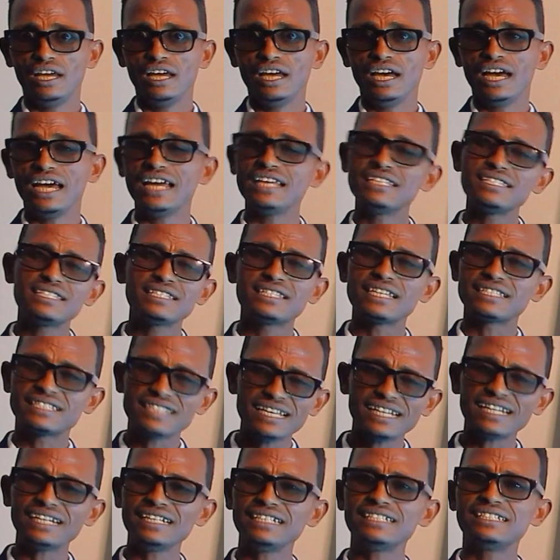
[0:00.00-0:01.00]
And the
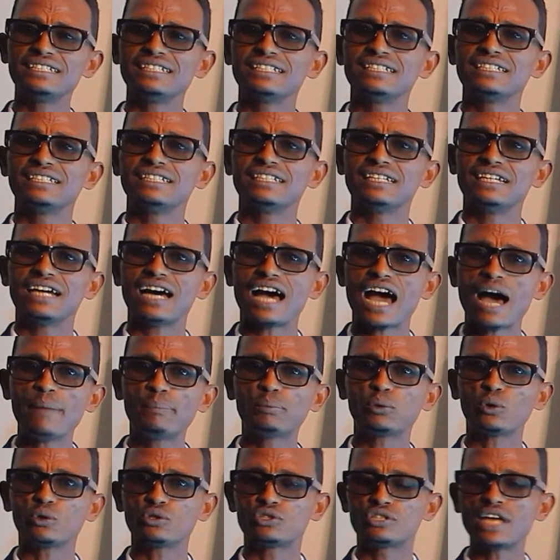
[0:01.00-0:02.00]
second
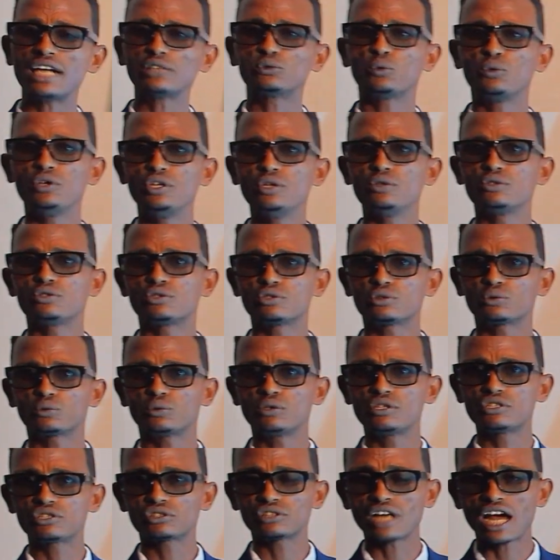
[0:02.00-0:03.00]
approach that we use to
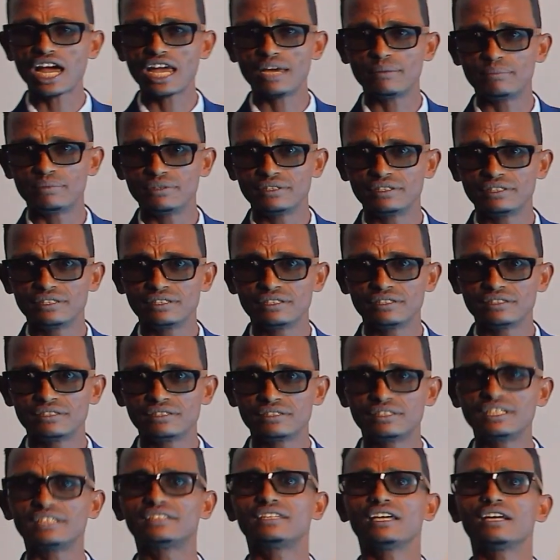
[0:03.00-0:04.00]
describe
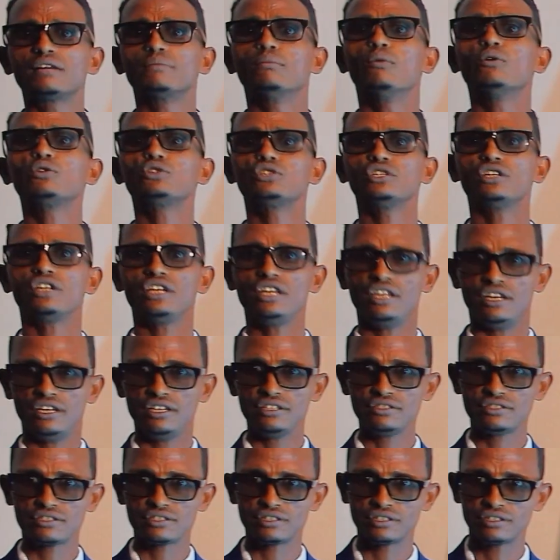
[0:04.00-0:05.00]
the term motion
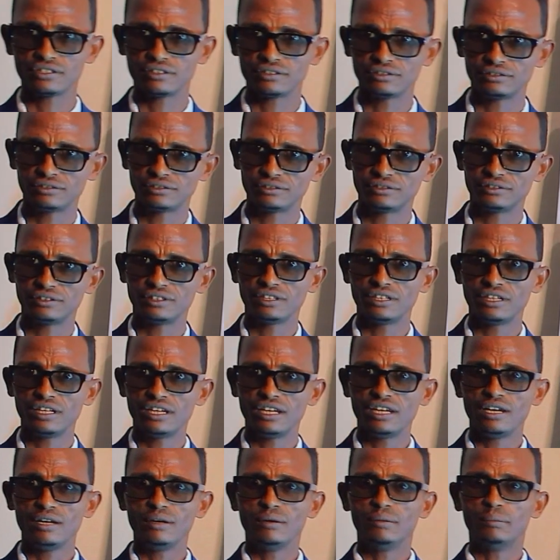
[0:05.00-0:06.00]
is
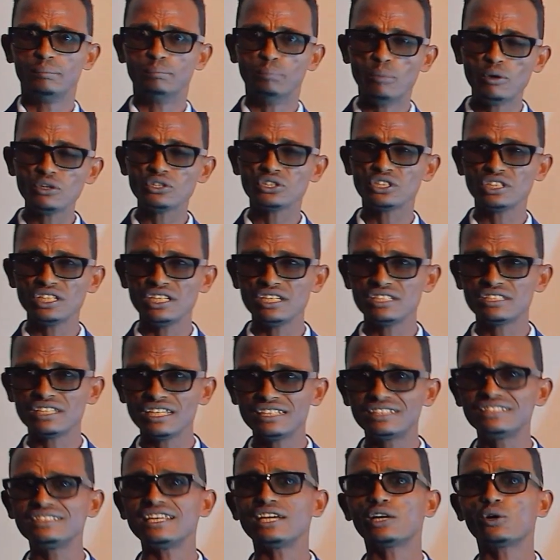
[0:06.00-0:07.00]

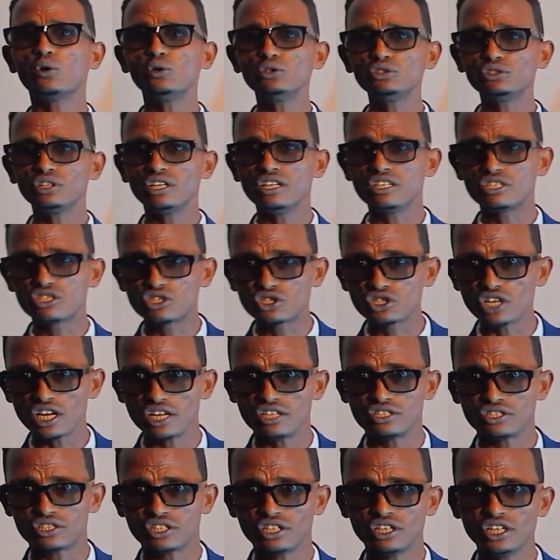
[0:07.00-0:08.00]
a continuous
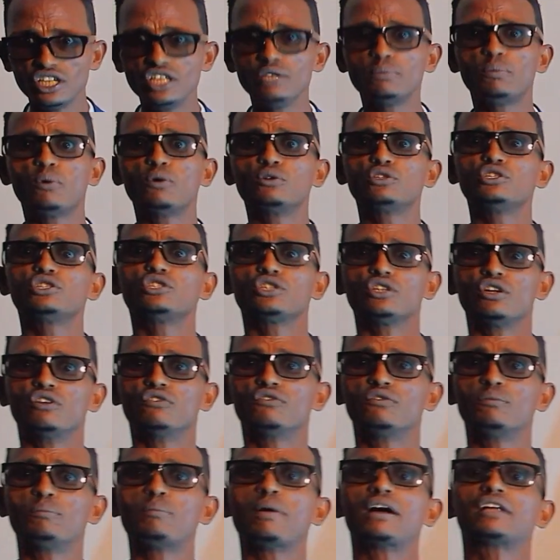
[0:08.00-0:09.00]
change in position
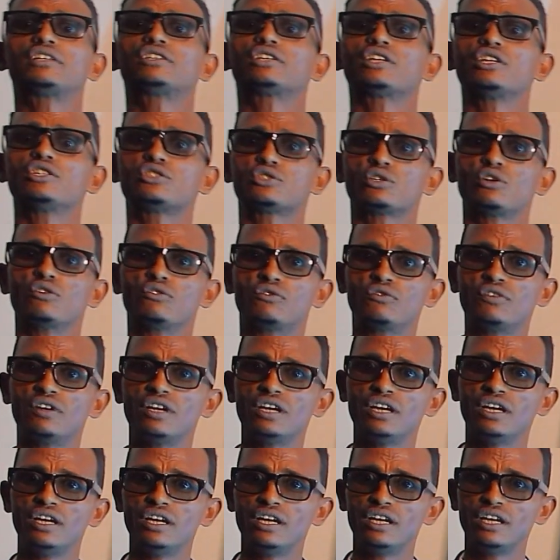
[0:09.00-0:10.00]
of particles of
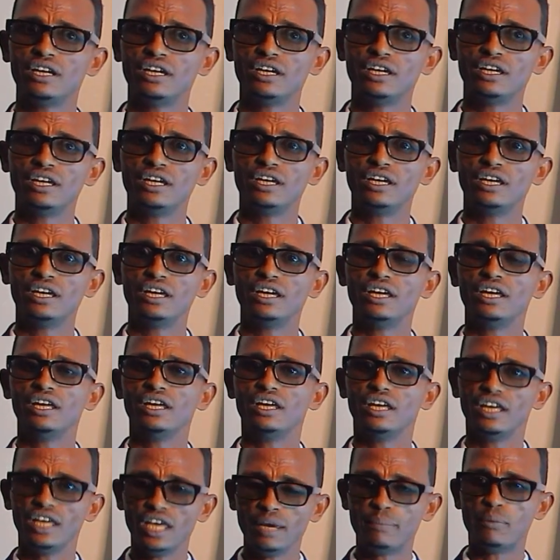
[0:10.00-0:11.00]

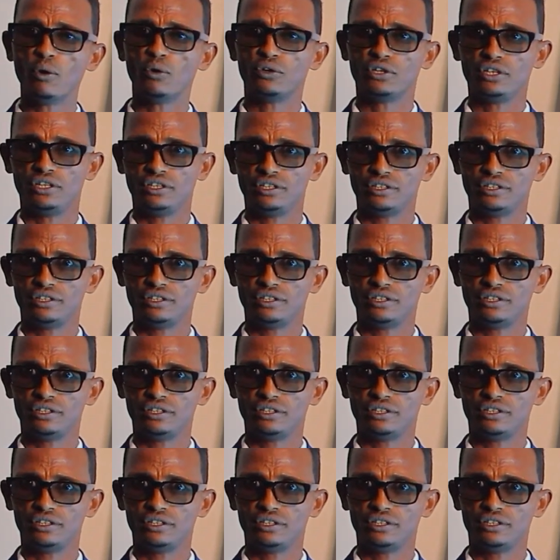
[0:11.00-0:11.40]
a body.